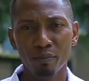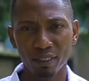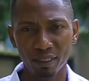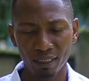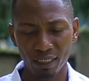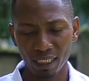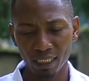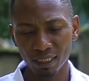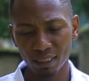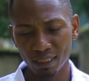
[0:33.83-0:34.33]

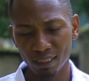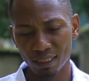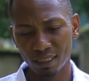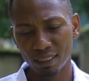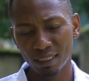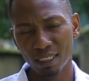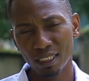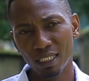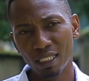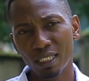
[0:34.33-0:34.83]

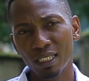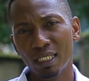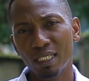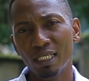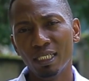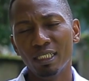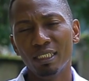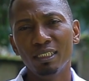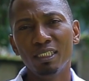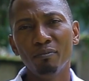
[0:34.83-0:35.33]
business
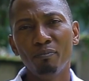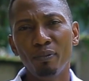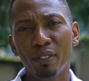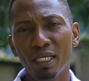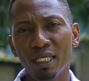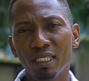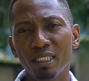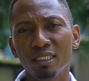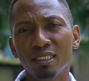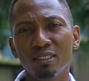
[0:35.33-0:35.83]

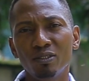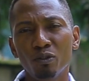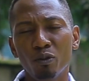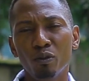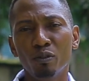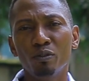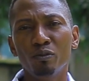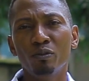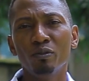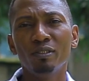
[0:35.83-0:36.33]
depends
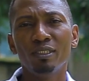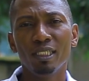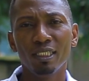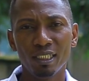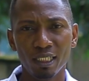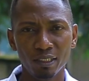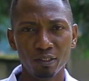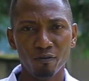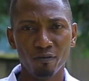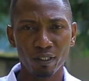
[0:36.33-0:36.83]
on two
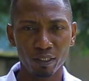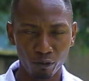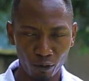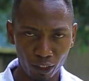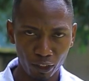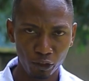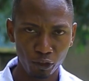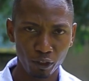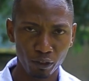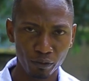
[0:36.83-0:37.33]
centers of
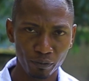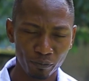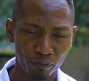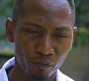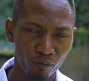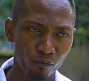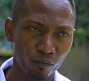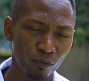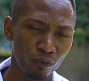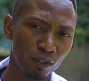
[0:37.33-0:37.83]
attraction.
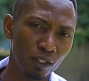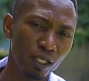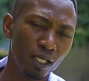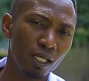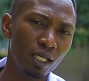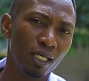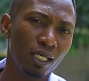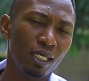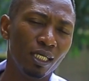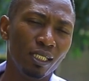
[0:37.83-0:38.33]

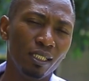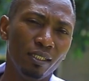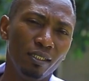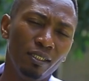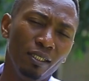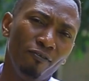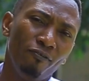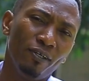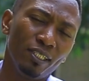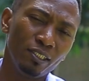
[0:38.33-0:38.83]

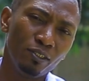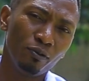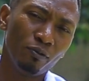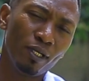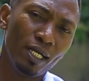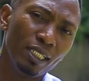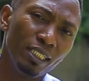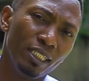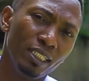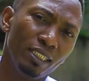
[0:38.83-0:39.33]
The first
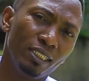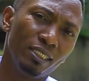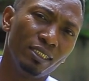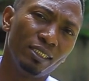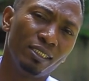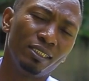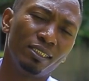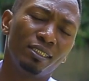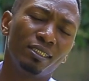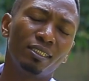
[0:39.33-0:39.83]
one
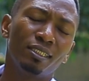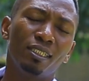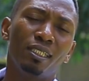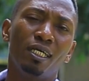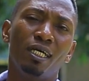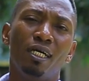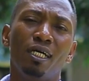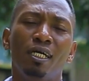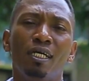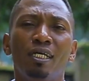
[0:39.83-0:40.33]
is
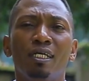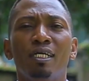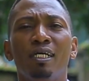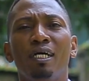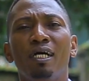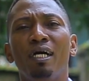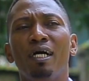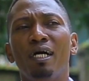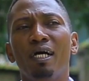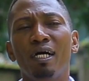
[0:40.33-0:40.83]

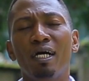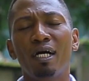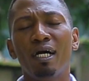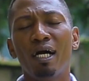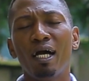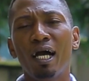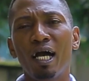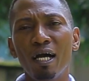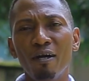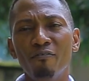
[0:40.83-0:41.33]

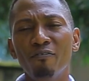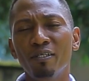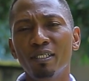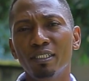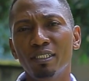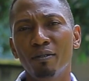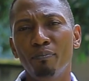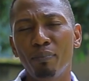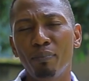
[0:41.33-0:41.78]
having the